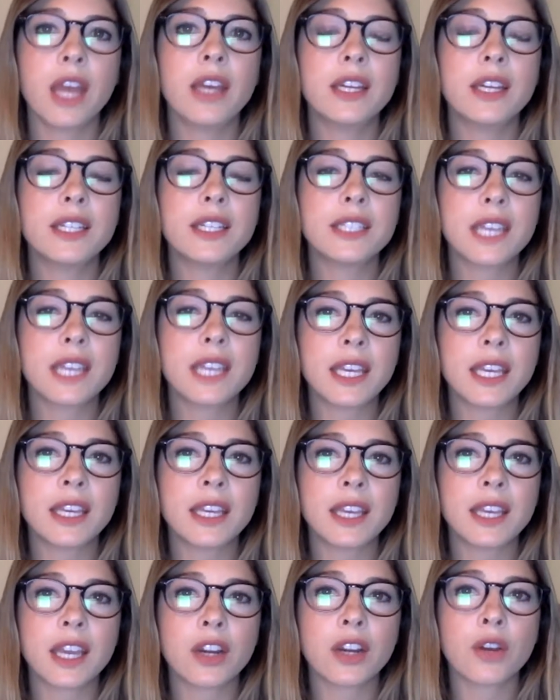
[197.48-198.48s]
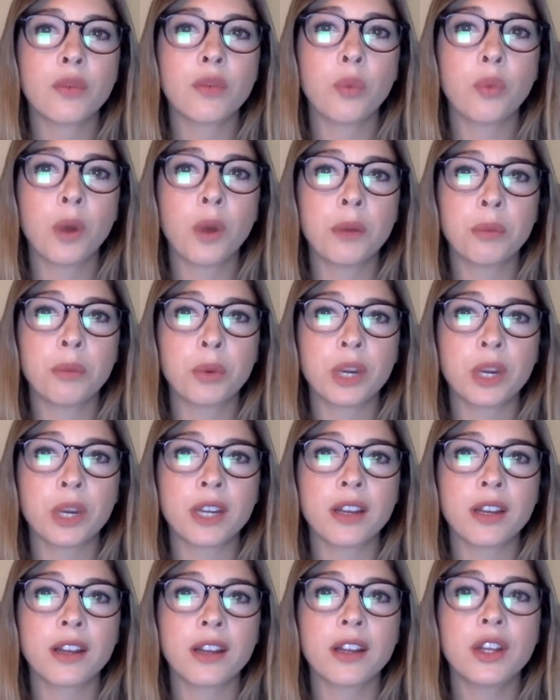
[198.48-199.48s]
Taking care of one
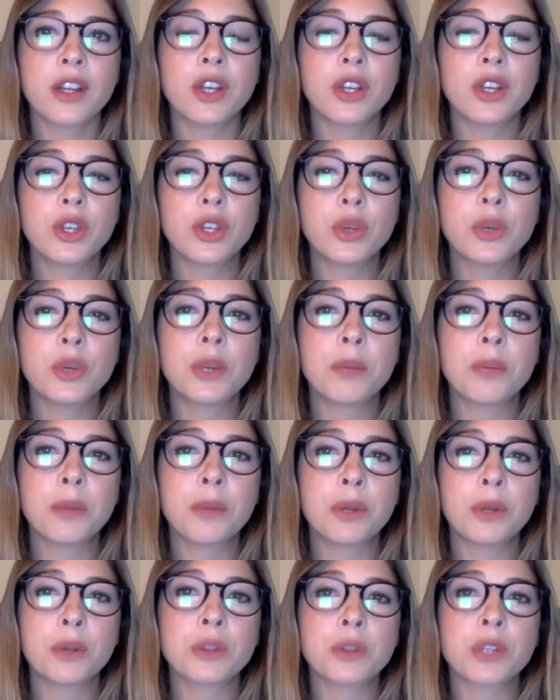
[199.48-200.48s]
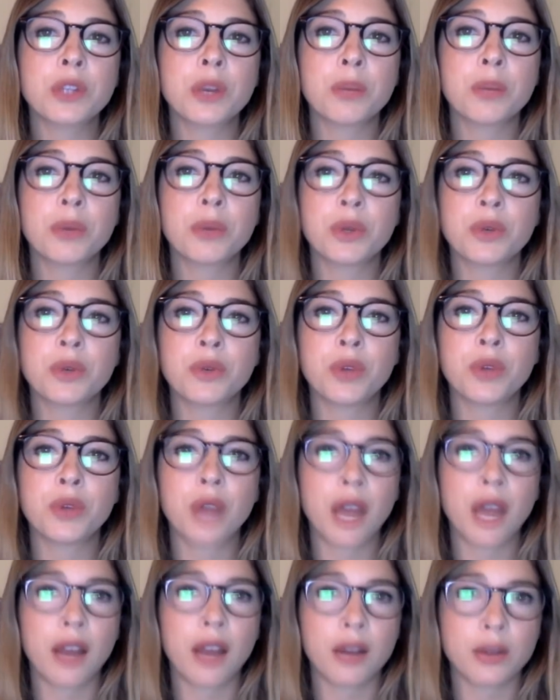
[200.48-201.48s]
brick, you can build a beautiful
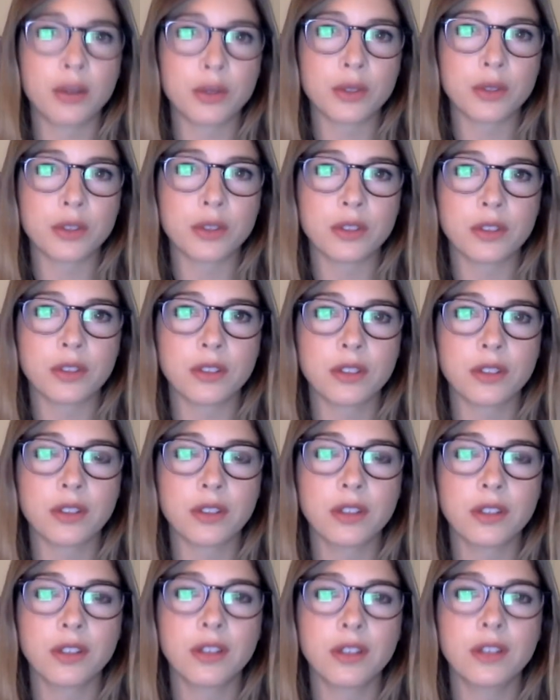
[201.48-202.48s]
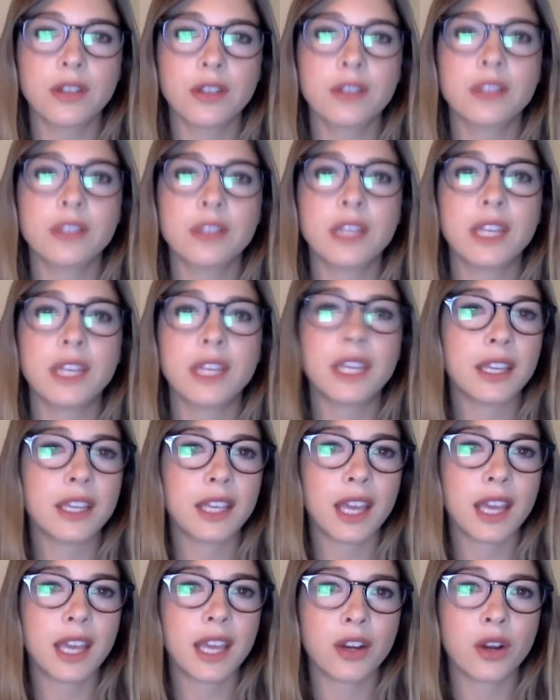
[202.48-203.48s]
house. Taking
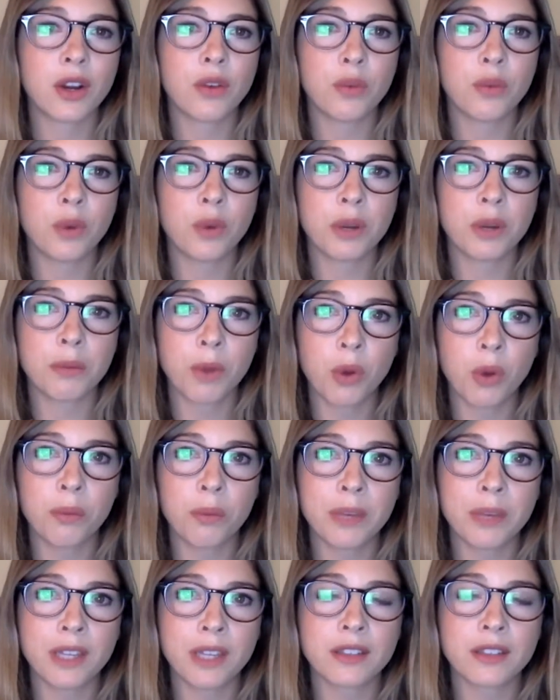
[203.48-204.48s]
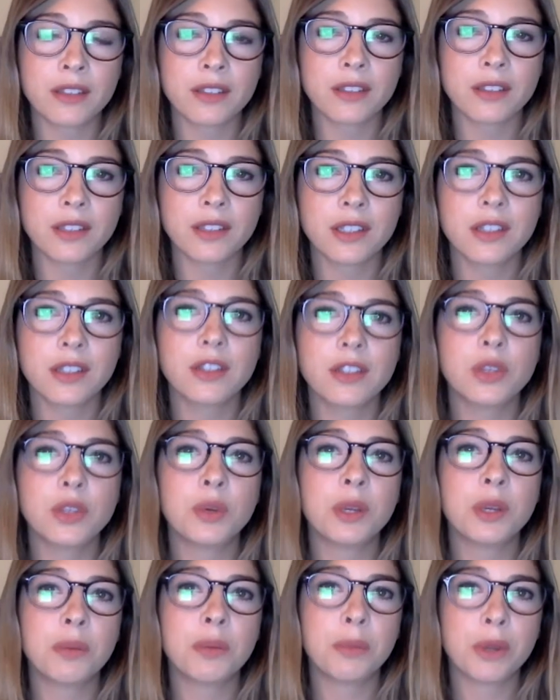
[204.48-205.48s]
care of one moment, you
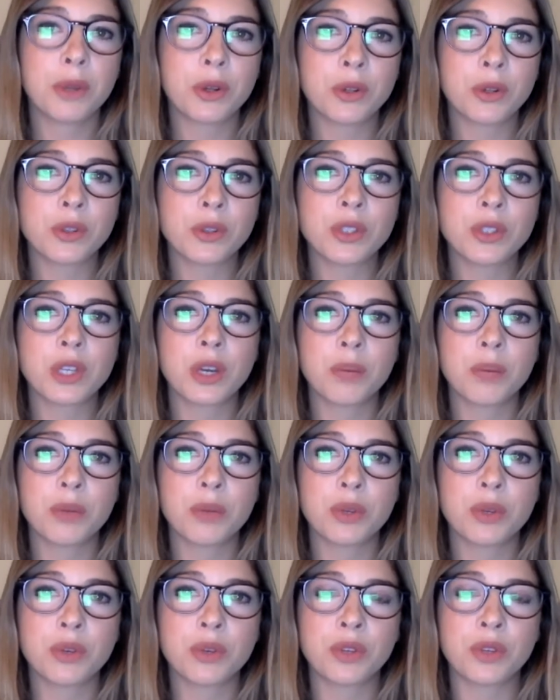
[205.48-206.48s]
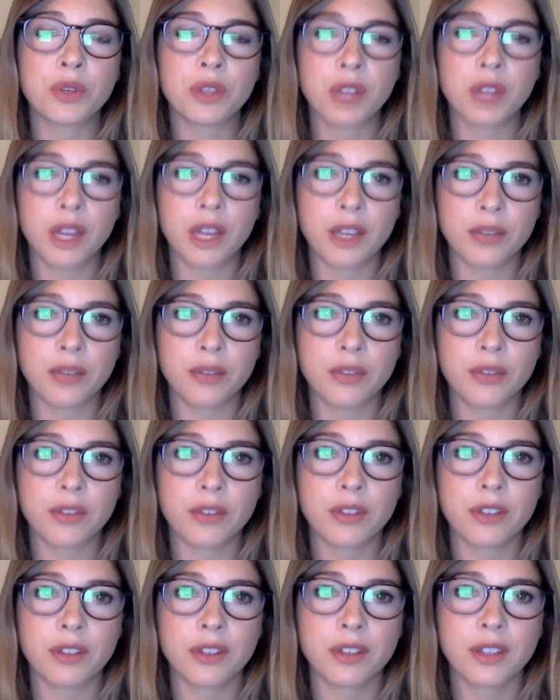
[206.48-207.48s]
can build a beautiful life.
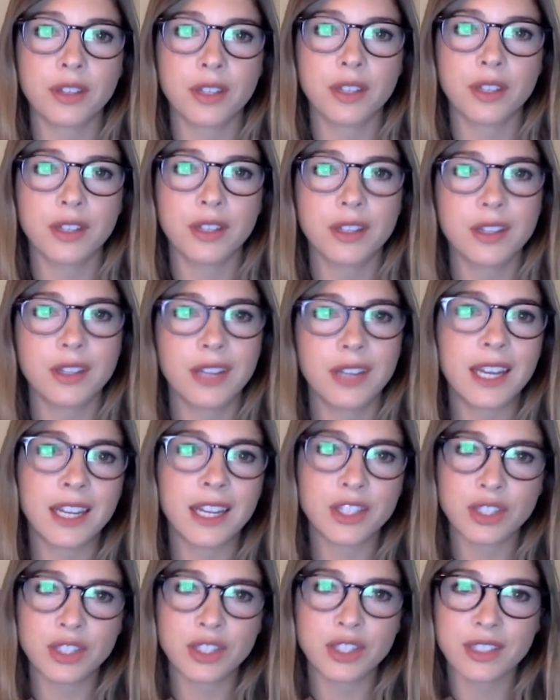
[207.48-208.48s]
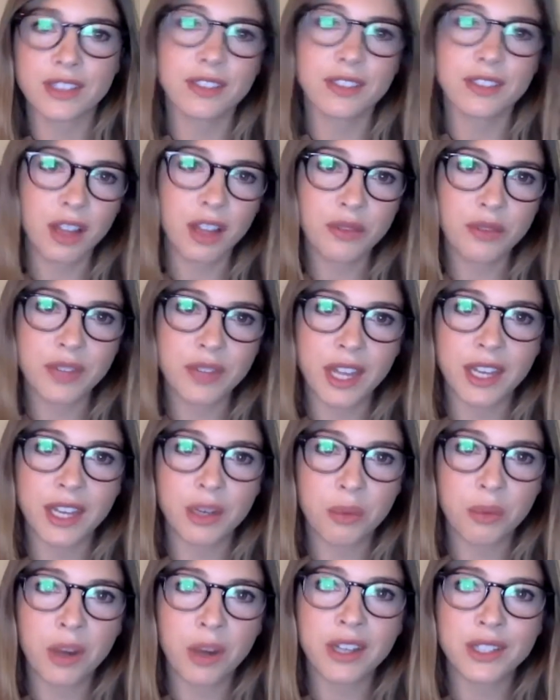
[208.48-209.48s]
And I just love that and
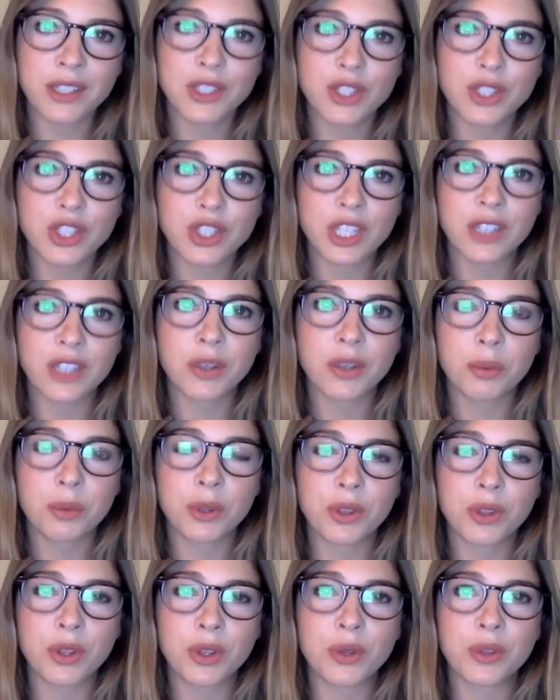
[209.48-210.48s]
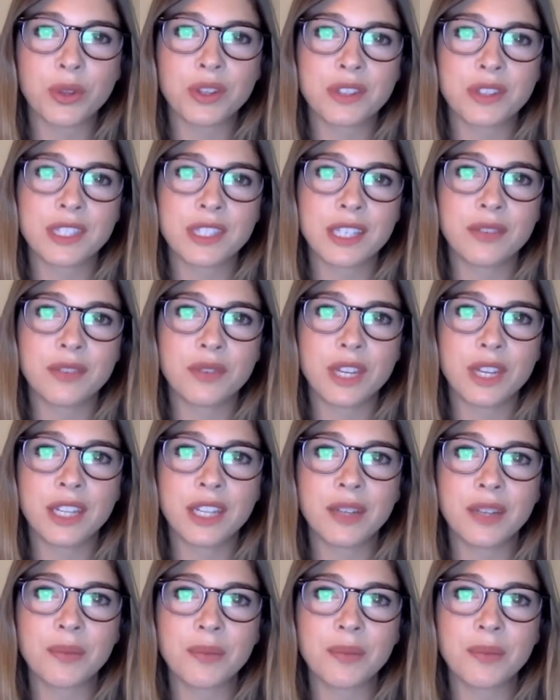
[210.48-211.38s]
wanted to share it with you this evening.